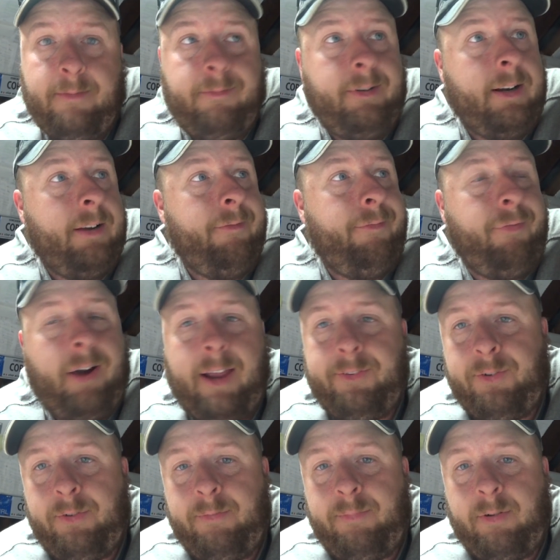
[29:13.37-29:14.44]
I'm freaking
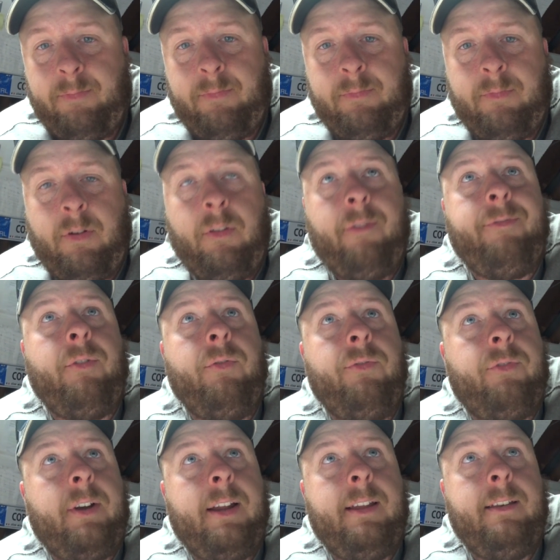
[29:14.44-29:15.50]
frazzled from all the
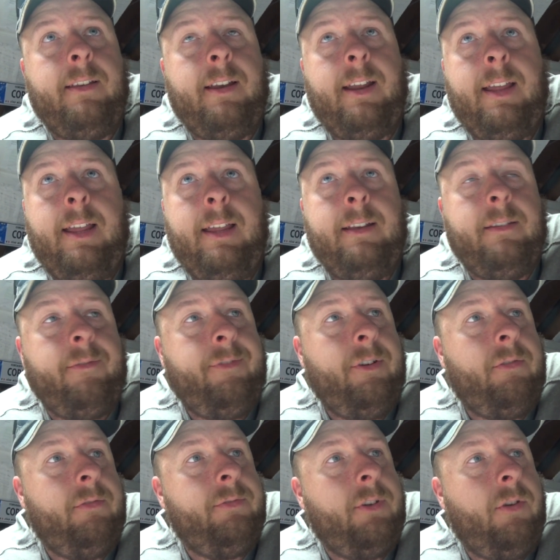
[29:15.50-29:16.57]
phones ringing today and the
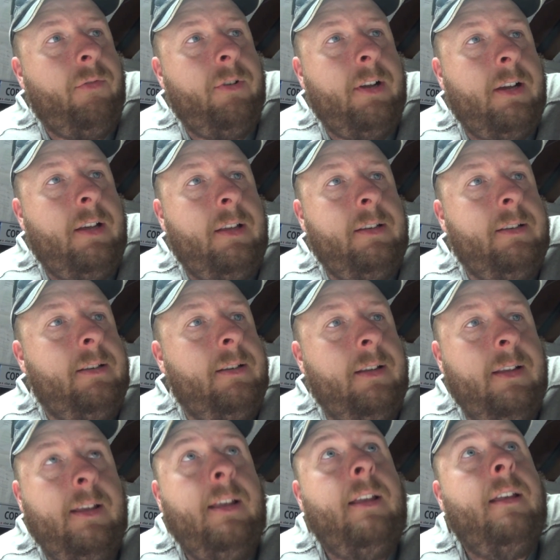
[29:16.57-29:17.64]
funerals going on. And
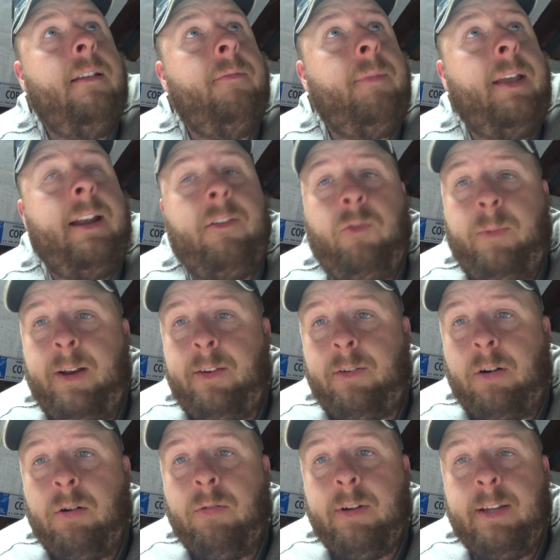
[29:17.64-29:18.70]
man, everybody's
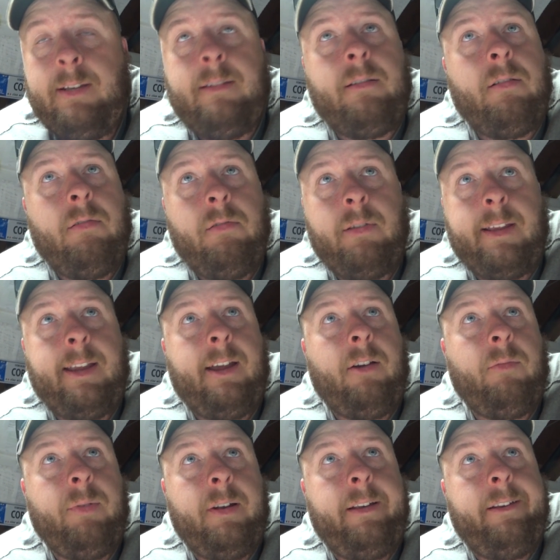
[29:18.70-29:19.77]
croaking and holy
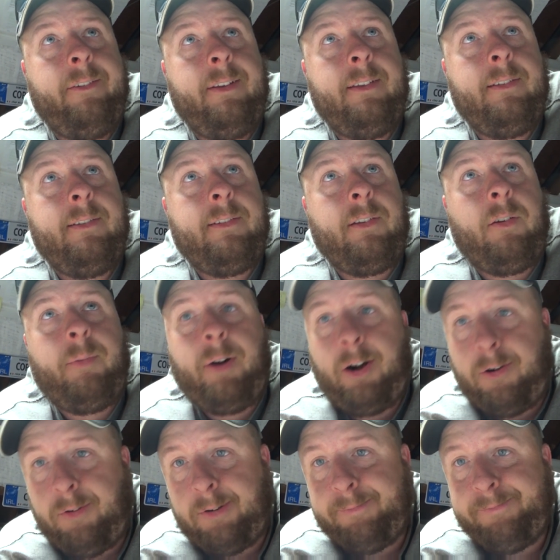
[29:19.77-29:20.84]
cow. But anyways, it's all
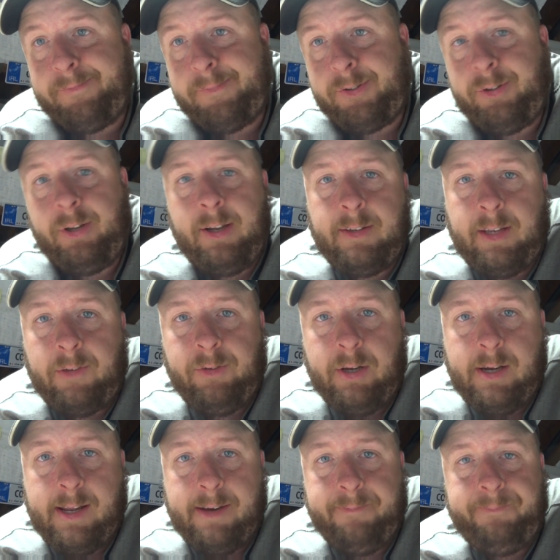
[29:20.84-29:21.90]
part of her. So you guys have a
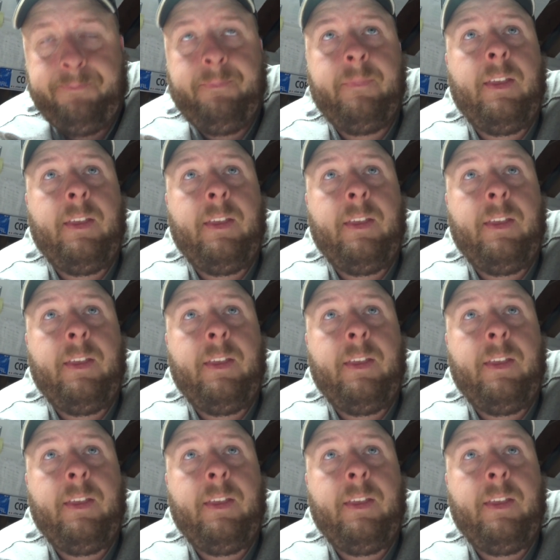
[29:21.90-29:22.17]
good night.